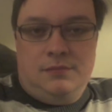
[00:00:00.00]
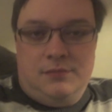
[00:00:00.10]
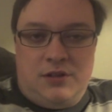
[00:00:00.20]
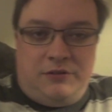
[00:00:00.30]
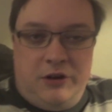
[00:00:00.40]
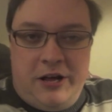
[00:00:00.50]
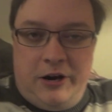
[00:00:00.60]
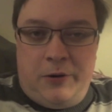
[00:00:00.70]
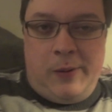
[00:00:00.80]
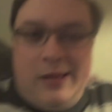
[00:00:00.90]
So after
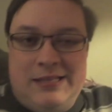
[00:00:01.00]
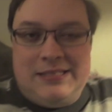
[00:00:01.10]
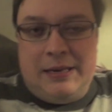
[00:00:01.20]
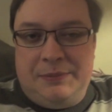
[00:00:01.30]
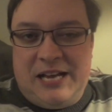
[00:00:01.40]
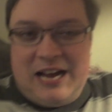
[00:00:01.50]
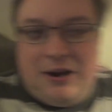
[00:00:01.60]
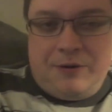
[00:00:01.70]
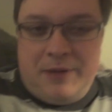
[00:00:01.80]
dinner, we stepped out.